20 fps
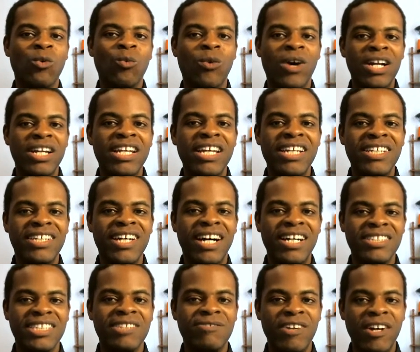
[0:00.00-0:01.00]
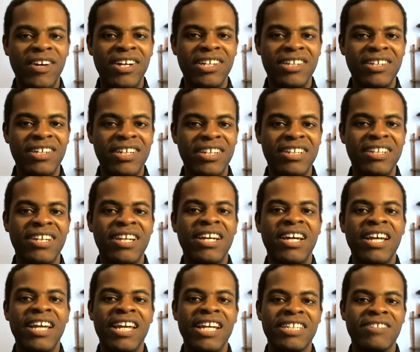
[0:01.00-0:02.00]
What it does is very good.
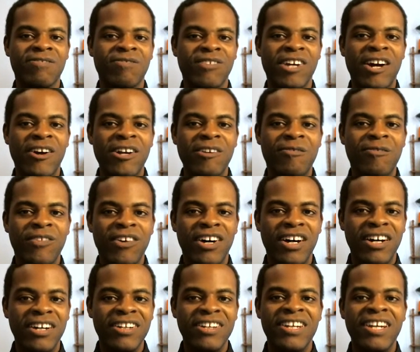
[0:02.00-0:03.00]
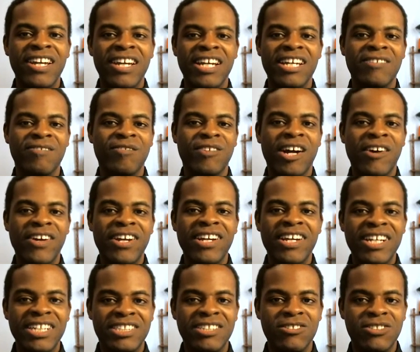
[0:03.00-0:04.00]
It's very fun. It's very
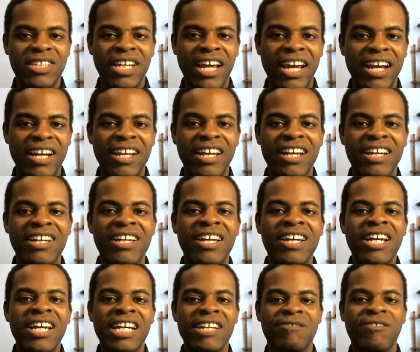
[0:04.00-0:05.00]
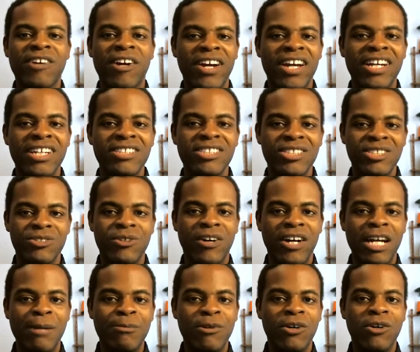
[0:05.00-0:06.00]
entertaining. It's very
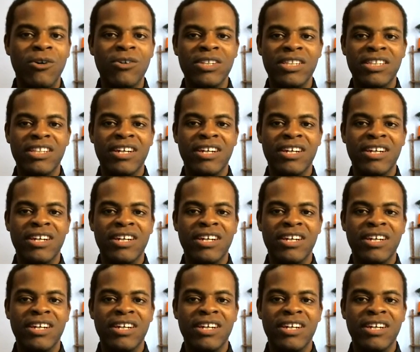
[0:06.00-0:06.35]
enjoyable.